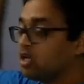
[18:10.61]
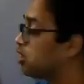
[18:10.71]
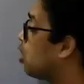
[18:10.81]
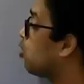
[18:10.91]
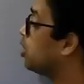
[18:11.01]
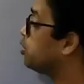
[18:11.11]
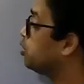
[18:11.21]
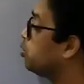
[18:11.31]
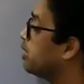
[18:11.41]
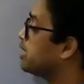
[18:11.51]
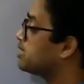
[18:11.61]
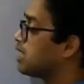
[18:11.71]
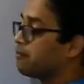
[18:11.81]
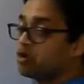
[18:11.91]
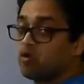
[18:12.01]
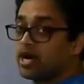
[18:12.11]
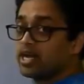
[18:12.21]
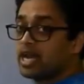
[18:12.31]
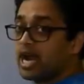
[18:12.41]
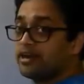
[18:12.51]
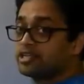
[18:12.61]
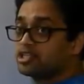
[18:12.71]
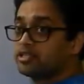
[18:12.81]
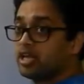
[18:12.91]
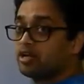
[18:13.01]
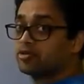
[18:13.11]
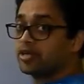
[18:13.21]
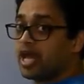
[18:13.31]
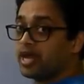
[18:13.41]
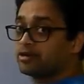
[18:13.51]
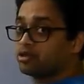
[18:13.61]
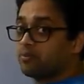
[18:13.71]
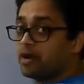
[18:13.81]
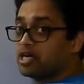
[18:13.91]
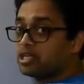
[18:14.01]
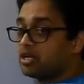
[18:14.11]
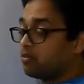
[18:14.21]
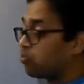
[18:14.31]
Now what you do is provide an additional drag to the particle,